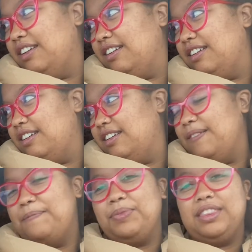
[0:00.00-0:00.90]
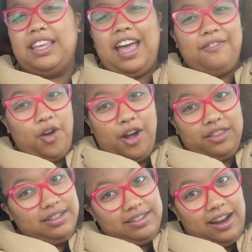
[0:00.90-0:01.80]
Mm-hmm. They have all
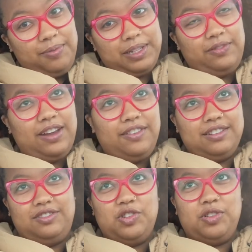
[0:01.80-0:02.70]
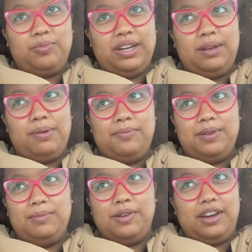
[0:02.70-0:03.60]
the Starbucks flavors, gingerbread,
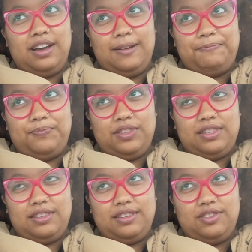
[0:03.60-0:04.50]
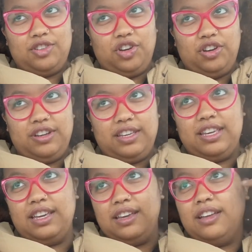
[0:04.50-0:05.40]
peppermint mocha, sugar
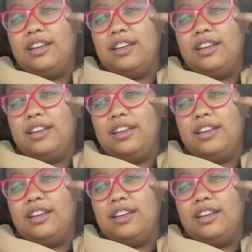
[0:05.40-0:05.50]
cookie,